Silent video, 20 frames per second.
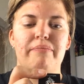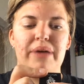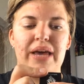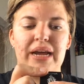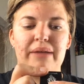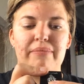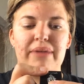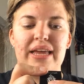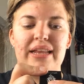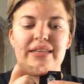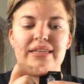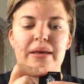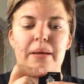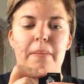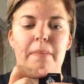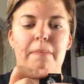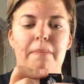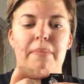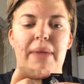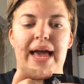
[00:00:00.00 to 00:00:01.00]
Pigment
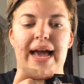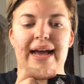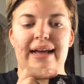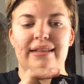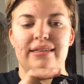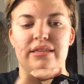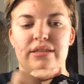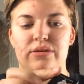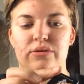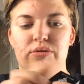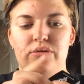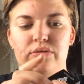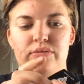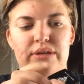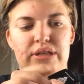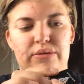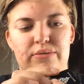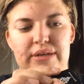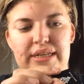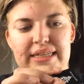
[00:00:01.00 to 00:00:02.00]
Matte. Oh,
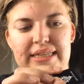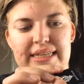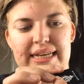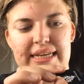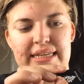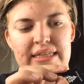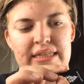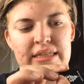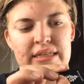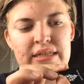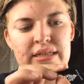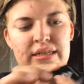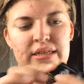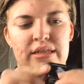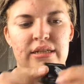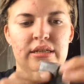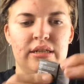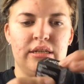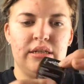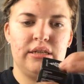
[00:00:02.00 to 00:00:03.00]
which one is this?
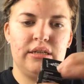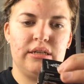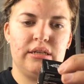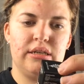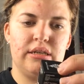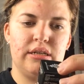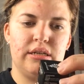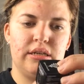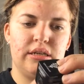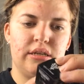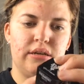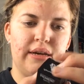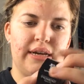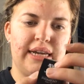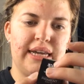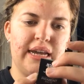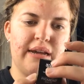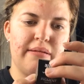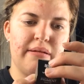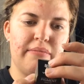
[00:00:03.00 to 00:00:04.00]
Oh, I
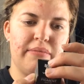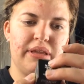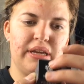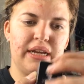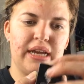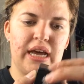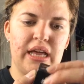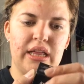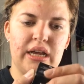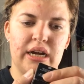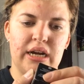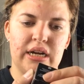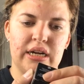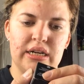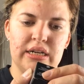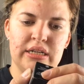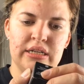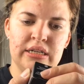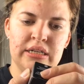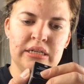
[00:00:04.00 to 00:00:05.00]
can't remember the color.
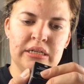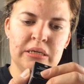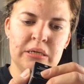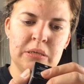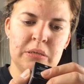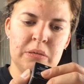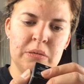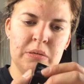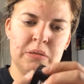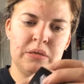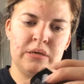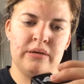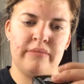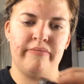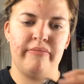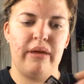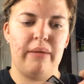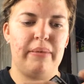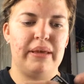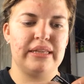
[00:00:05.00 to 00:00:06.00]

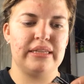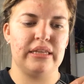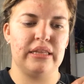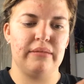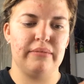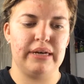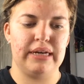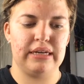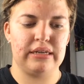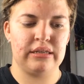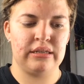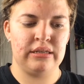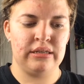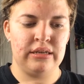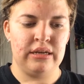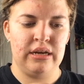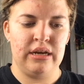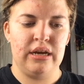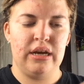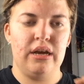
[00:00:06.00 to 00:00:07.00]
Maybe it's in the box.
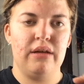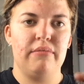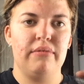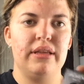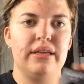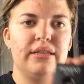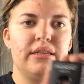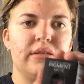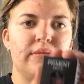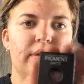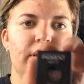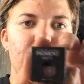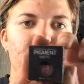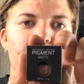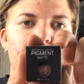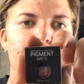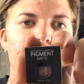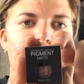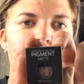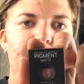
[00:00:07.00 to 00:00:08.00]
So this is what it
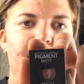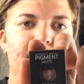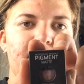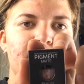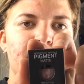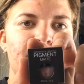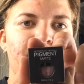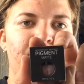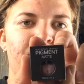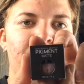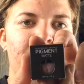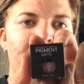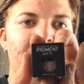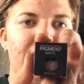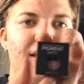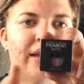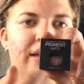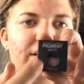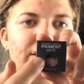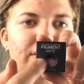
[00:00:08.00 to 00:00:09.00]
looks like.
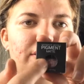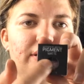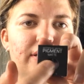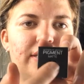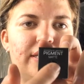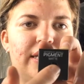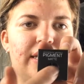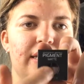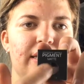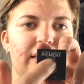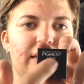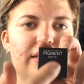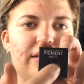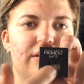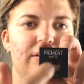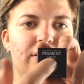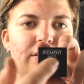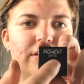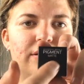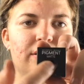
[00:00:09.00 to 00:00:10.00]
So you see the
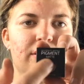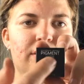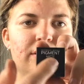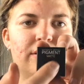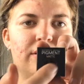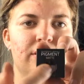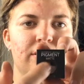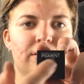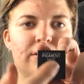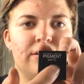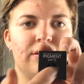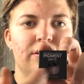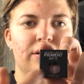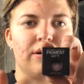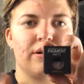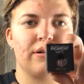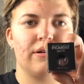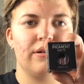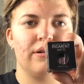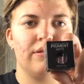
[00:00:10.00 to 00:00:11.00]
little
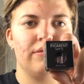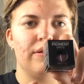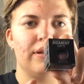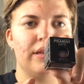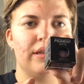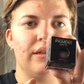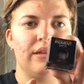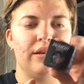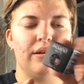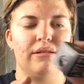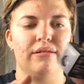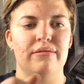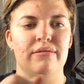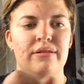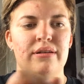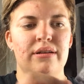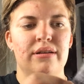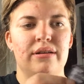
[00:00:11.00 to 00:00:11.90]
circle with the little,